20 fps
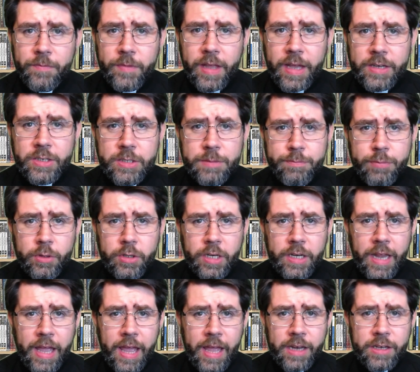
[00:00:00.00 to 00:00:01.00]
and to put
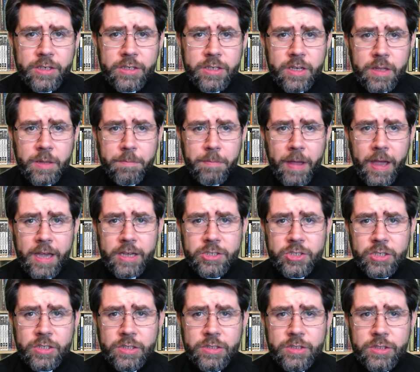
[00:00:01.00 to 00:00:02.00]
an end to the
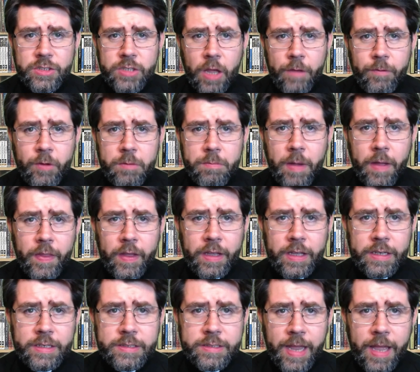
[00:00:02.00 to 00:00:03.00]
passions suffered by the
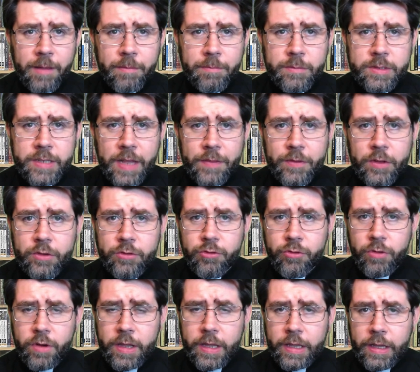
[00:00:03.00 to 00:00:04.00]
condemned at the
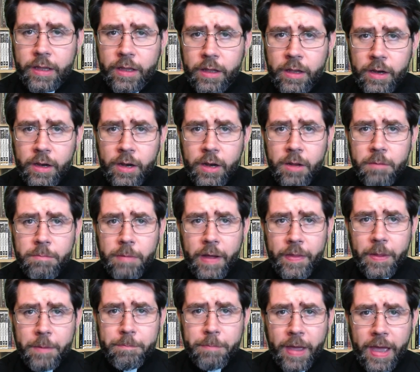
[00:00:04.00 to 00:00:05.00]
tree by
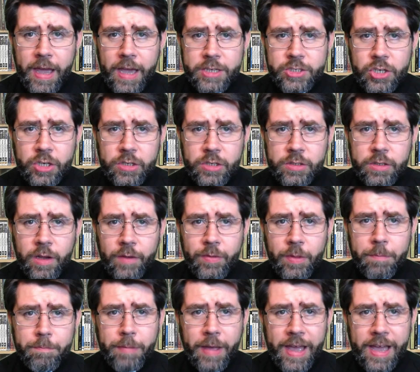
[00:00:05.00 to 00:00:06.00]
the passion of the
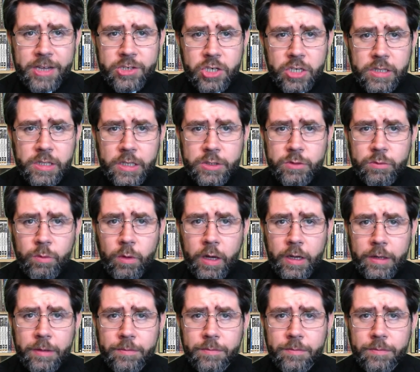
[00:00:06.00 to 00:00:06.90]
passionless one.